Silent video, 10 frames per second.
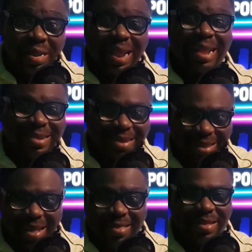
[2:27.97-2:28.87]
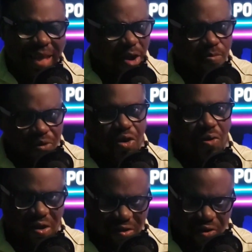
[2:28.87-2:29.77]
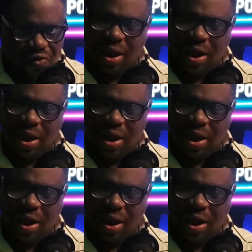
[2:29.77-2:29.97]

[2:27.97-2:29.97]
that dictate the kind of music you listen to.